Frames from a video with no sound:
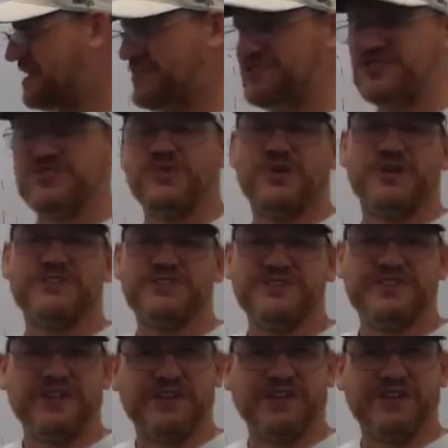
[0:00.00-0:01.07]
to land short.
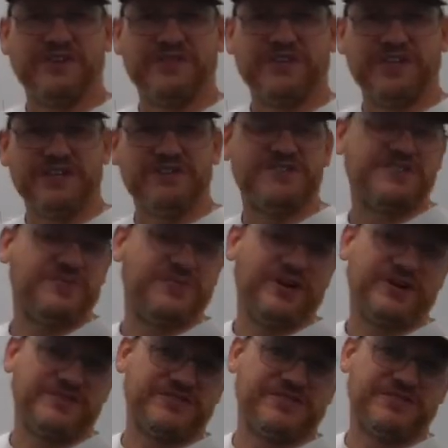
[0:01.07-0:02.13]
You can land over here
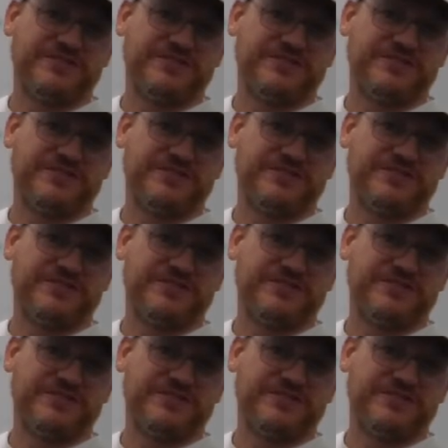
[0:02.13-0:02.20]
somewhere.